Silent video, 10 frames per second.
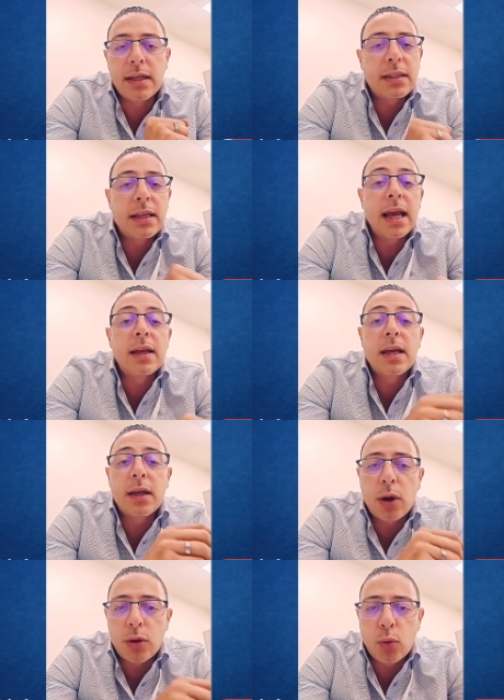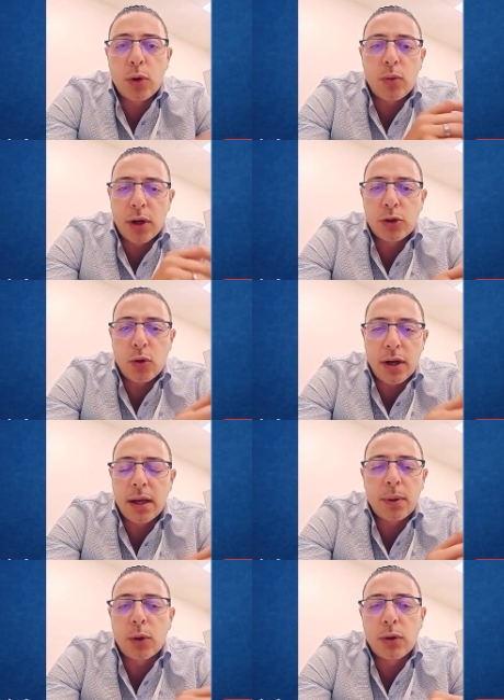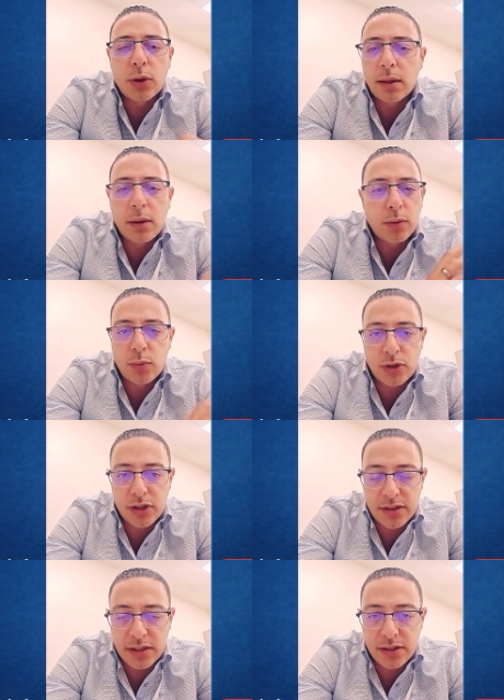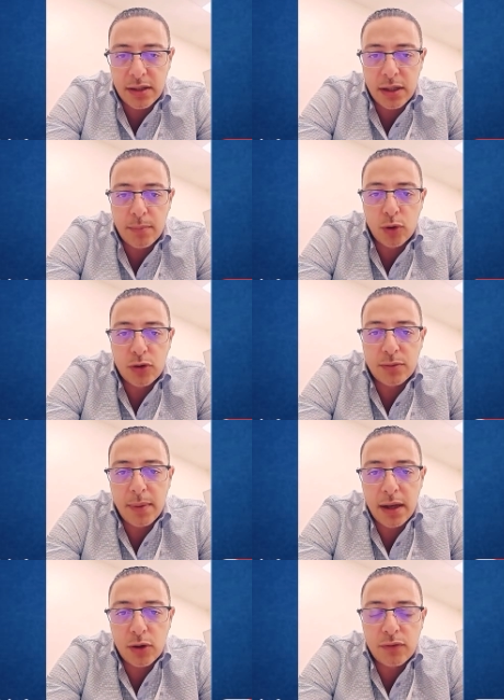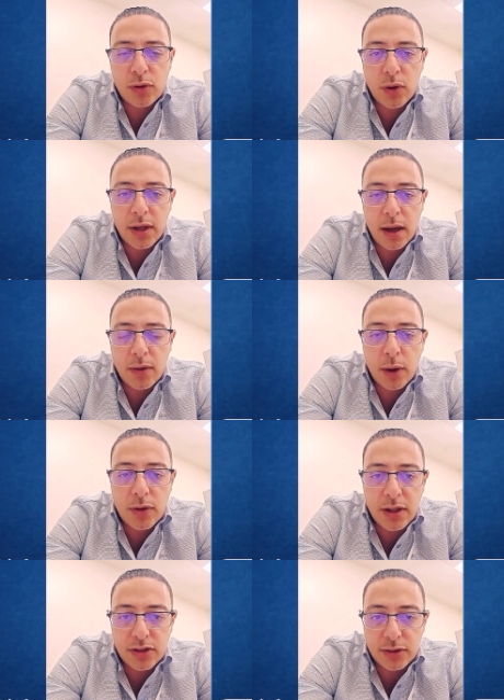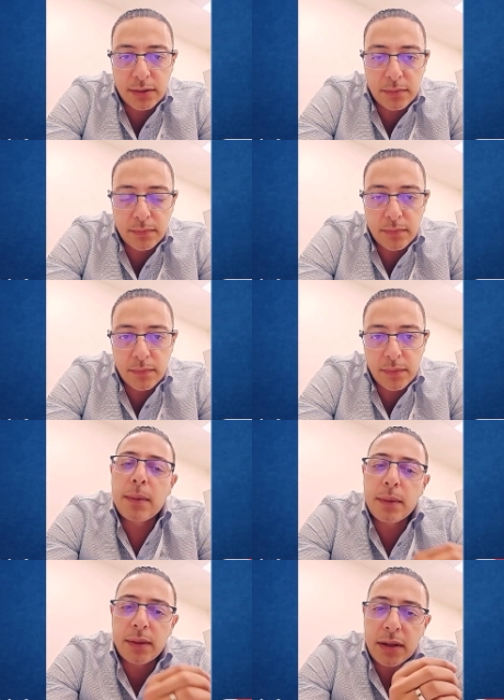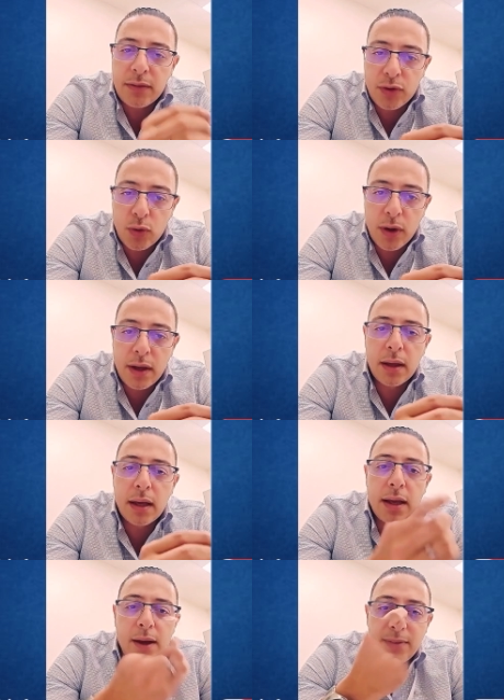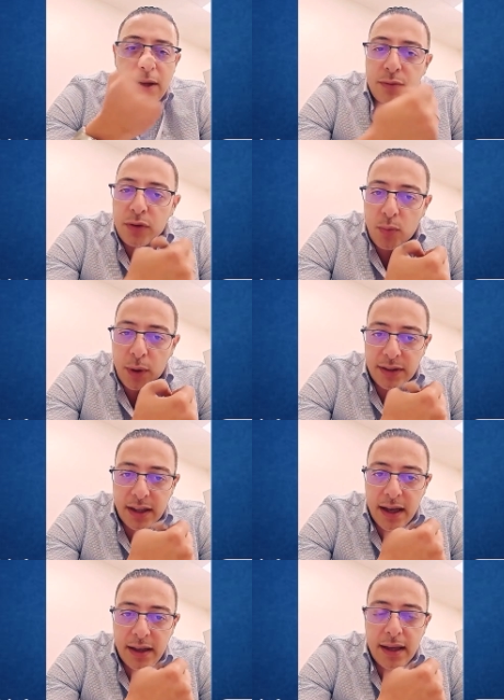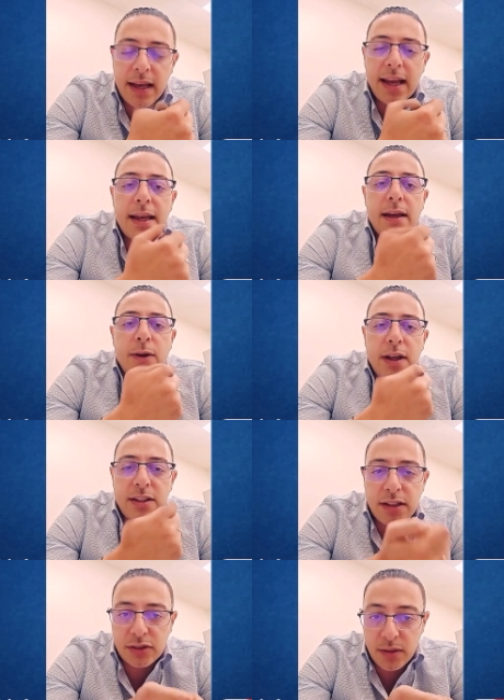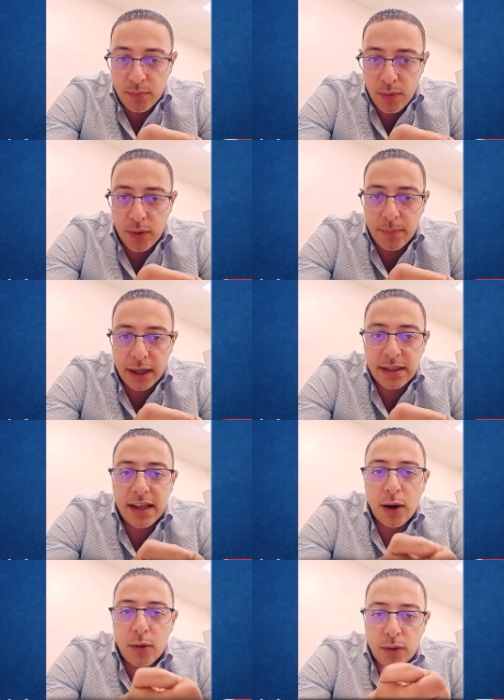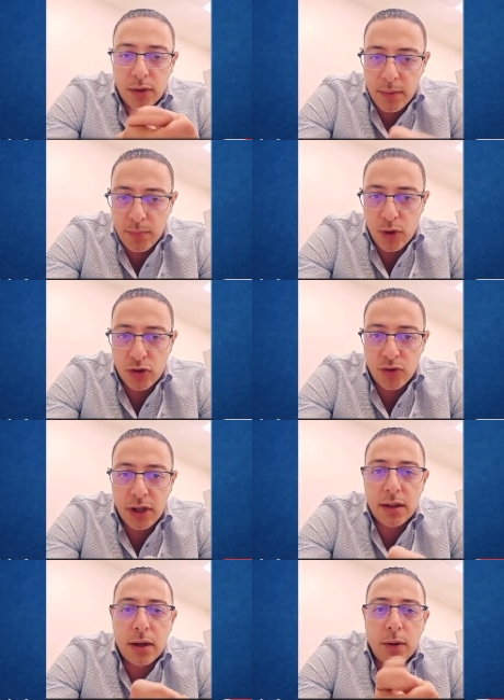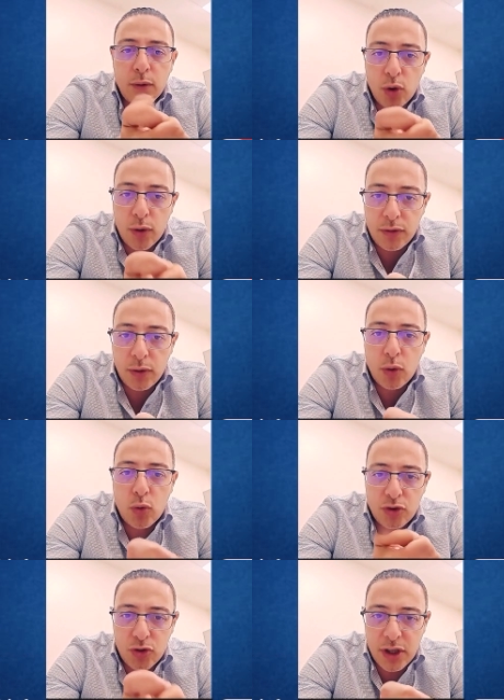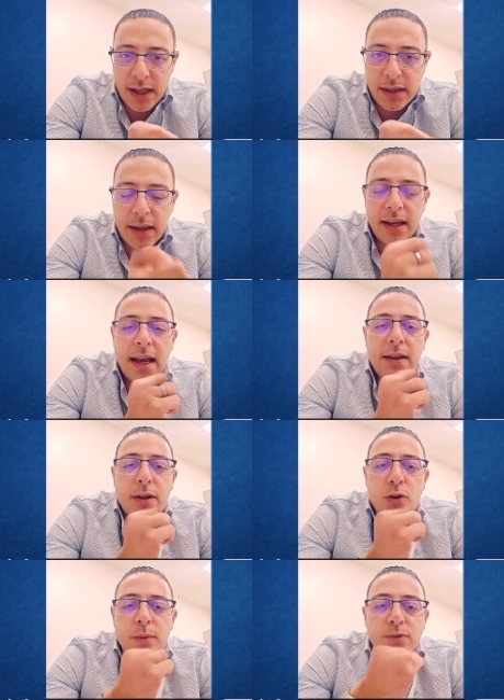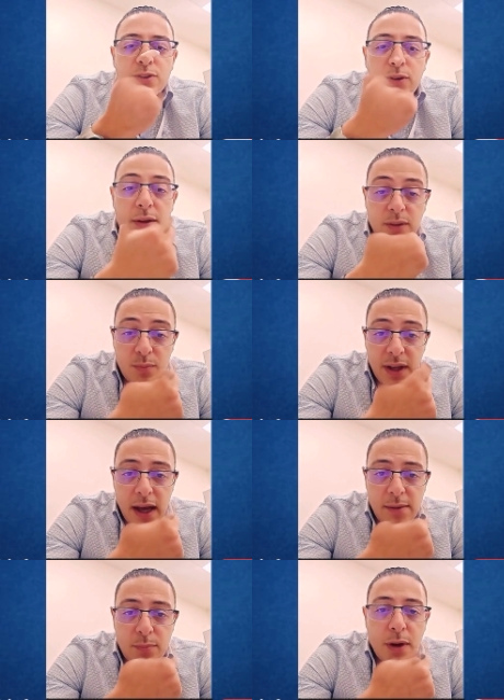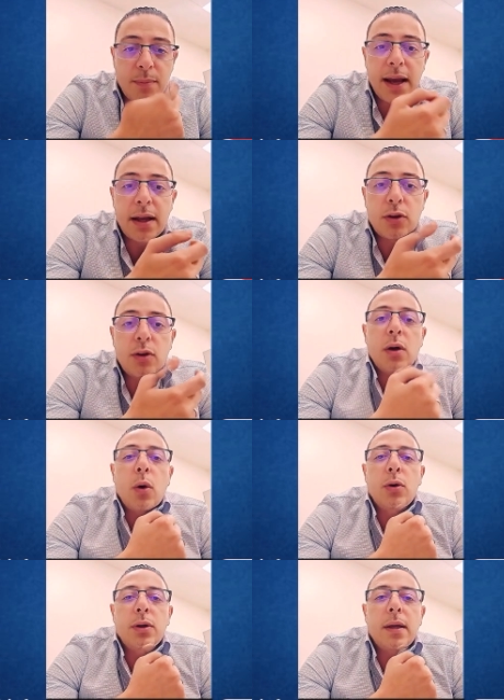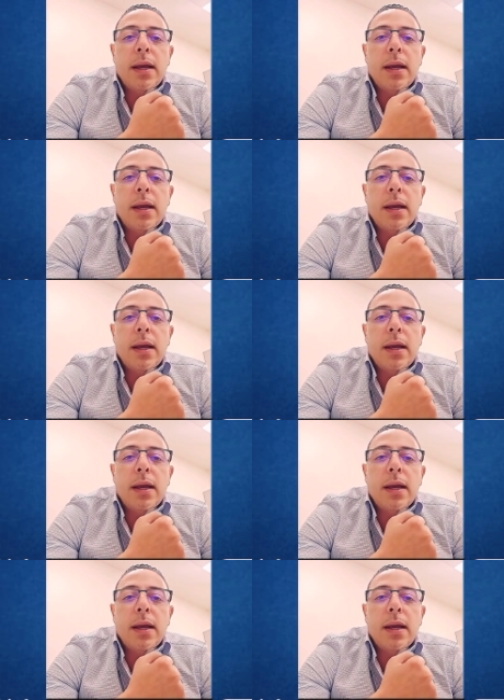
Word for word: it's likely not what we are talking about, which is the cerebrospinal fluid around us. This fluid comes out from one side and increases when we bend down, prostrate, cough, or strain, and it drips. We can't pull it back into the nose.